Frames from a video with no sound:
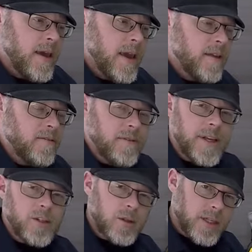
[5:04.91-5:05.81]
and
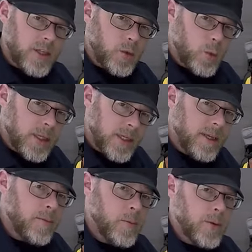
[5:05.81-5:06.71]
visually you will
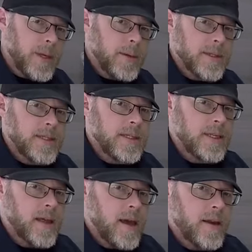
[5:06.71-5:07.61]
will be able to see
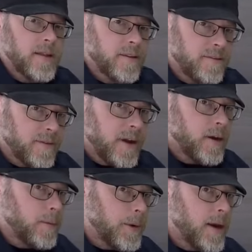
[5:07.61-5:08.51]
that in the
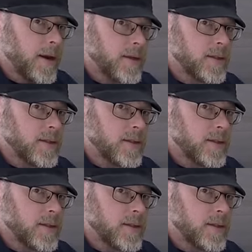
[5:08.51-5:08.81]
final product.